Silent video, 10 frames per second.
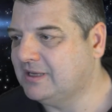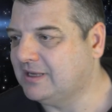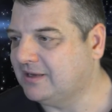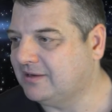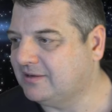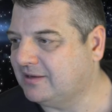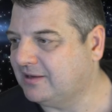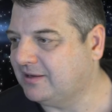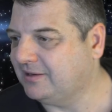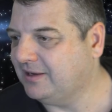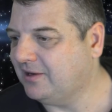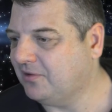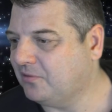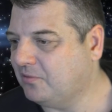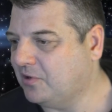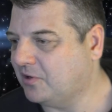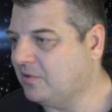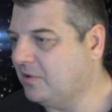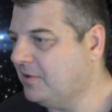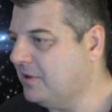And yeah, that will work
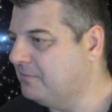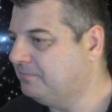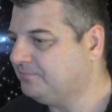quite well.